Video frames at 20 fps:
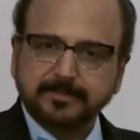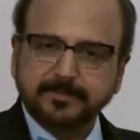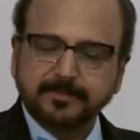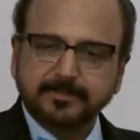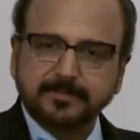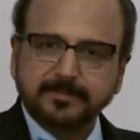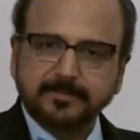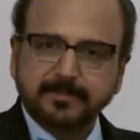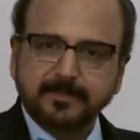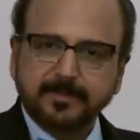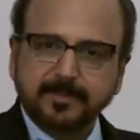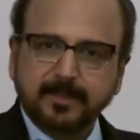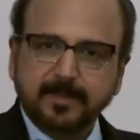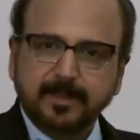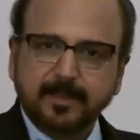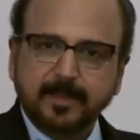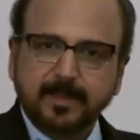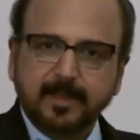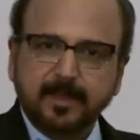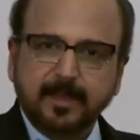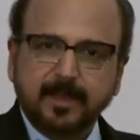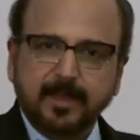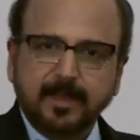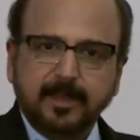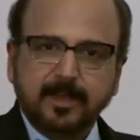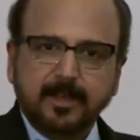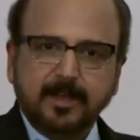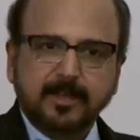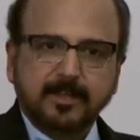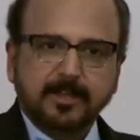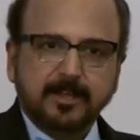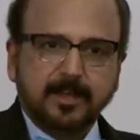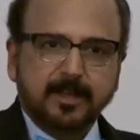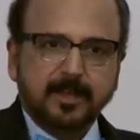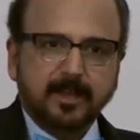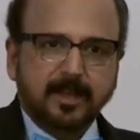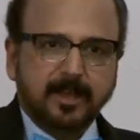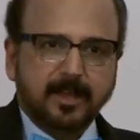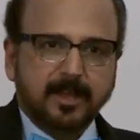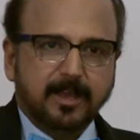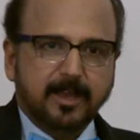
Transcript: [no speech]